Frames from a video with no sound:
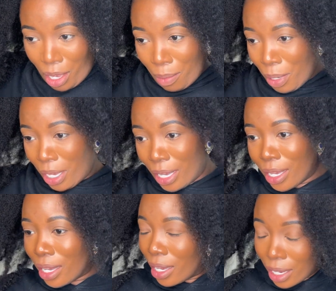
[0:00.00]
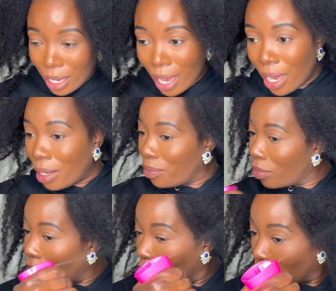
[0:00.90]
But yeah,
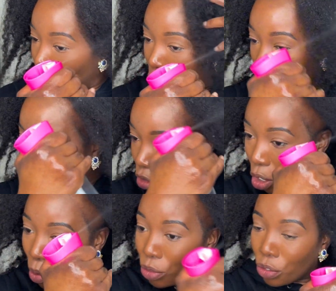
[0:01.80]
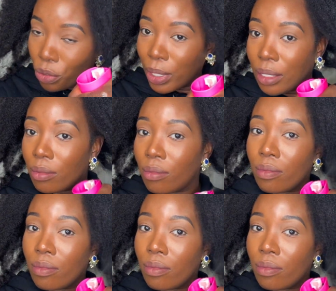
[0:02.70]
you know, I'm just going through and